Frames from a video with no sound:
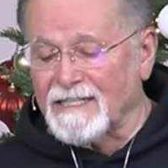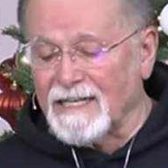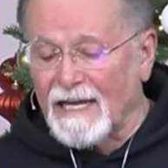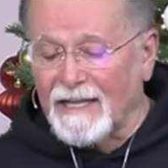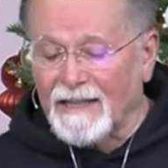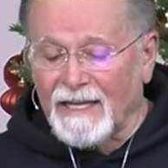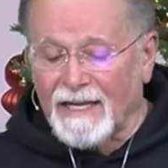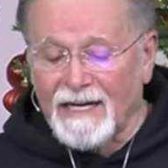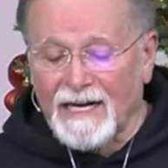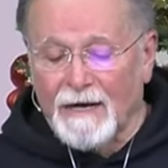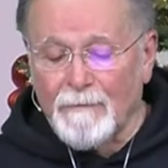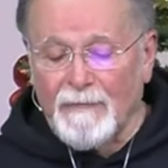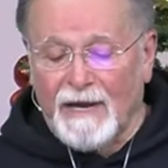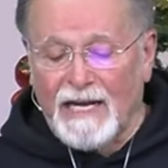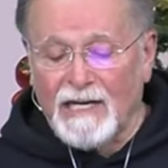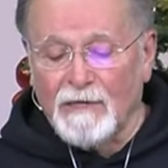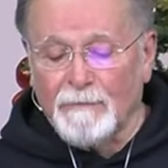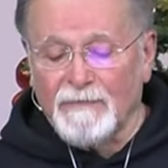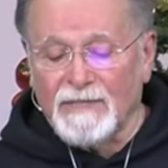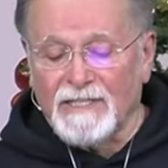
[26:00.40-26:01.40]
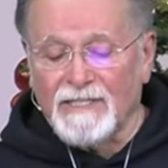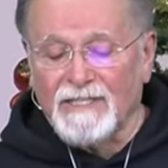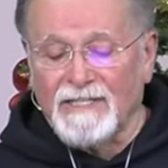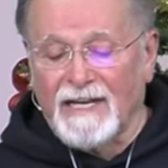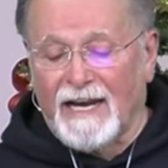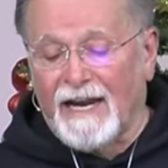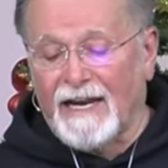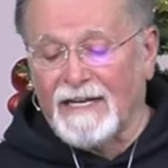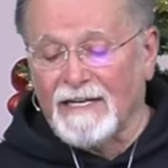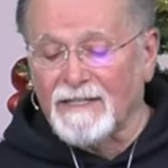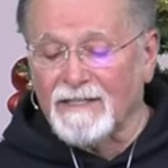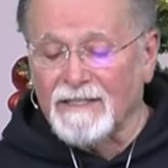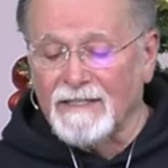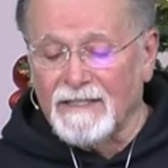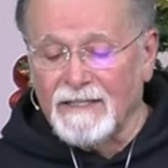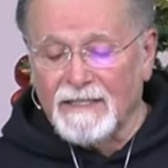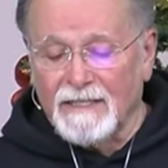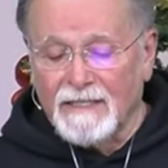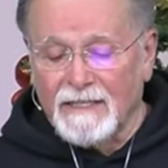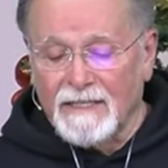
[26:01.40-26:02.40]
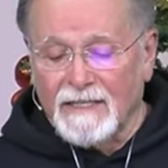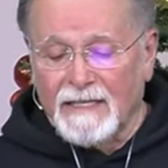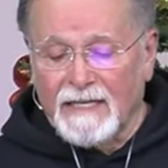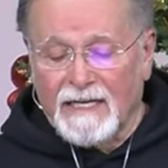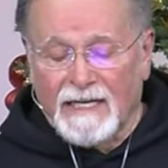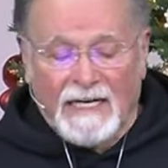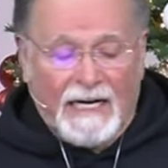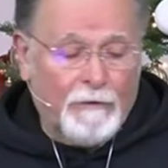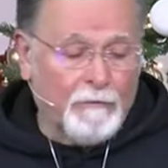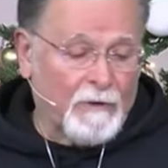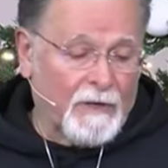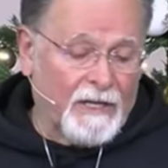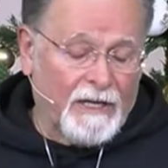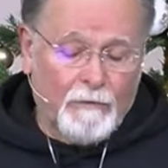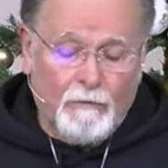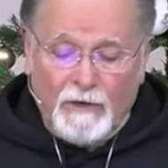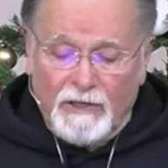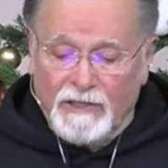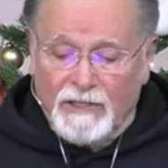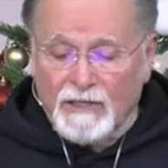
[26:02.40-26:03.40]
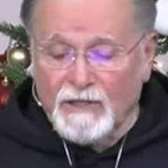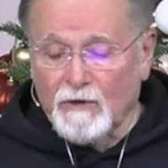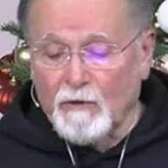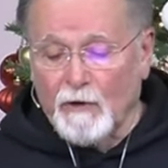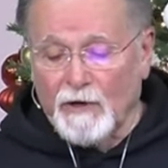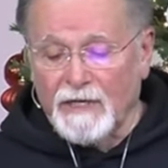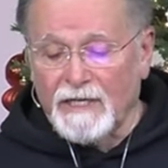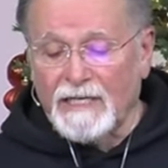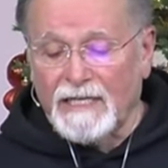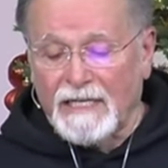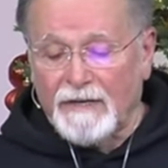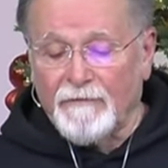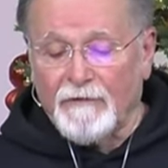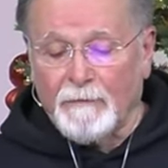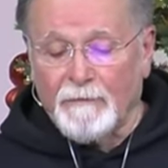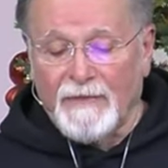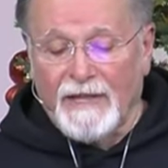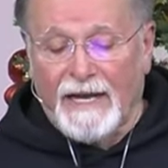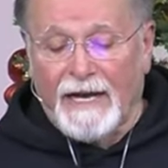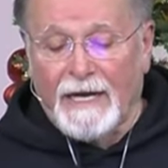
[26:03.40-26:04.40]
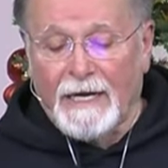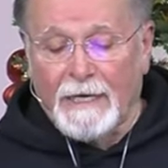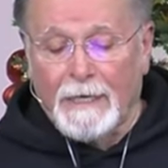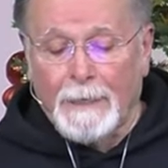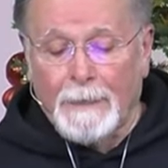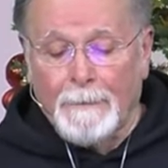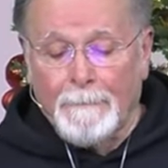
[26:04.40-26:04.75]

said that. I made a mistake. And I really wasn't going to give him that.